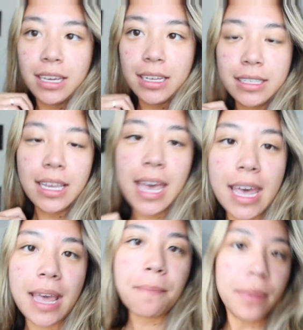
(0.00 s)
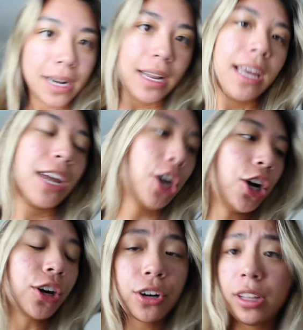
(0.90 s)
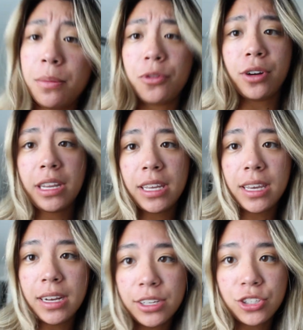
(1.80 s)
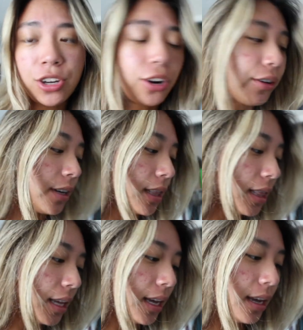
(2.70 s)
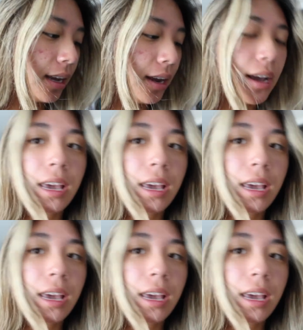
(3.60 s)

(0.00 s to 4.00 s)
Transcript: is a Monday early morning. It is currently